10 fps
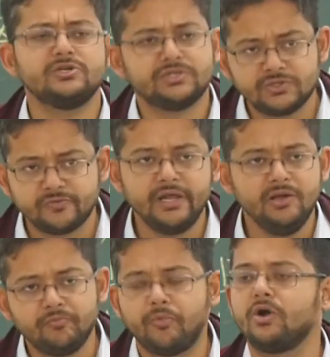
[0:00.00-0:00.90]
because this is very
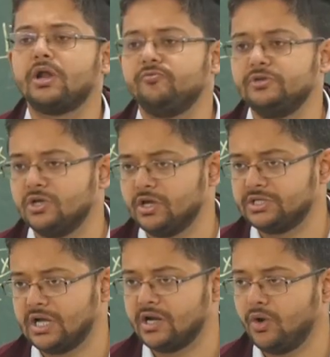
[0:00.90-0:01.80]
important
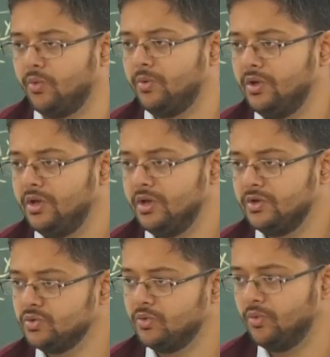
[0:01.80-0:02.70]
physiological clue
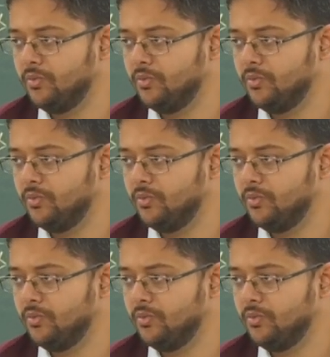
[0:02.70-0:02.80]
to